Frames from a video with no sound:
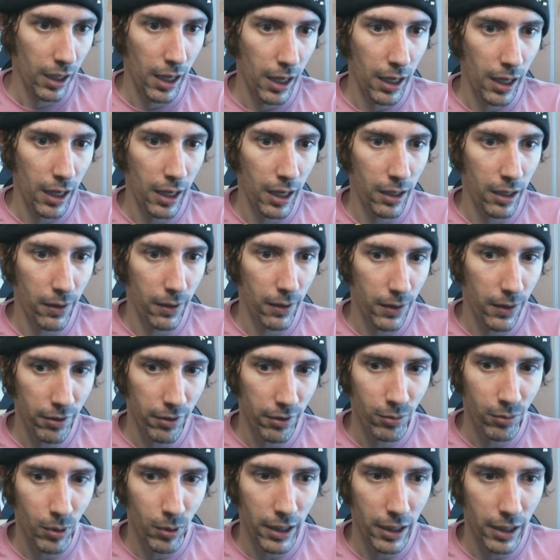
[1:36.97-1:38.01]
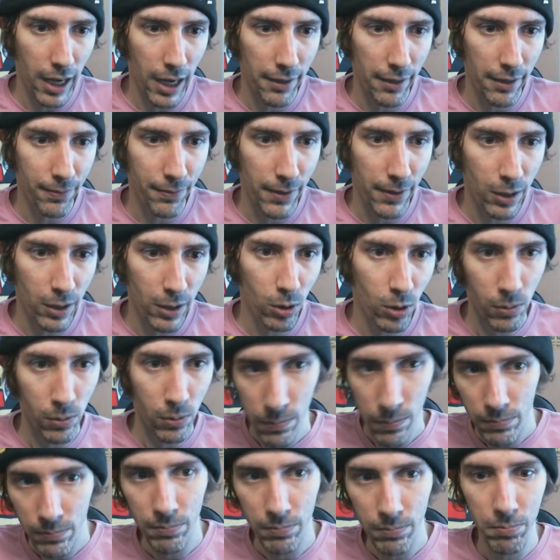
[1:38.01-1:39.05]
And this one I
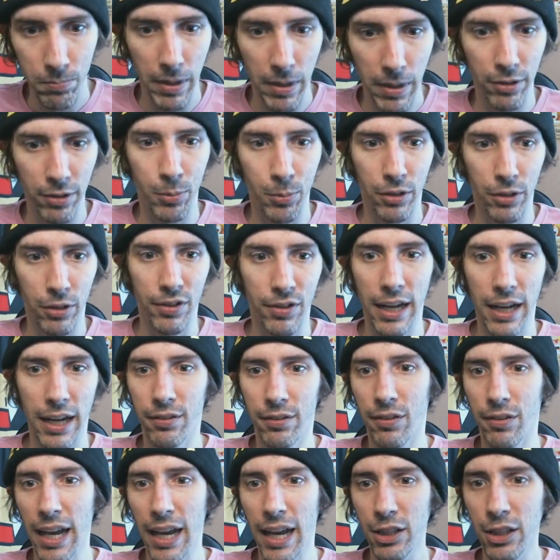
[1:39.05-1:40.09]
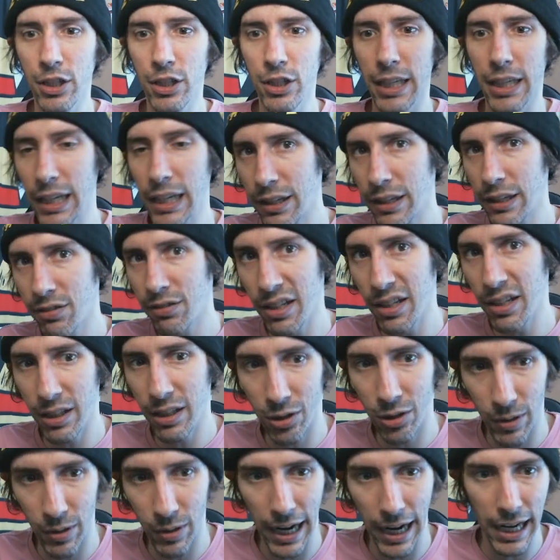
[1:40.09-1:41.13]
feel makes more sense. It's actually easy to
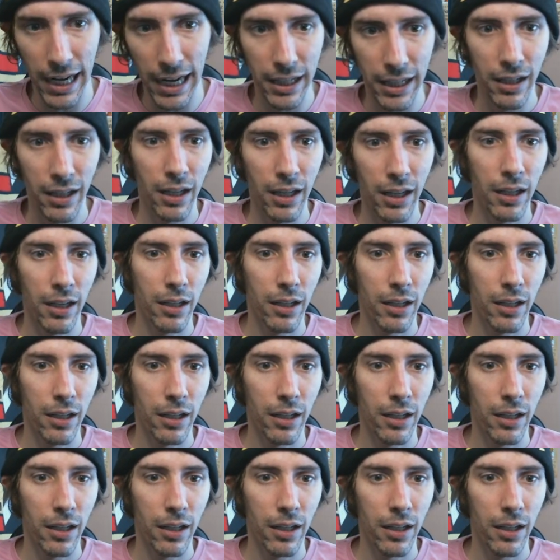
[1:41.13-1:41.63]
grade.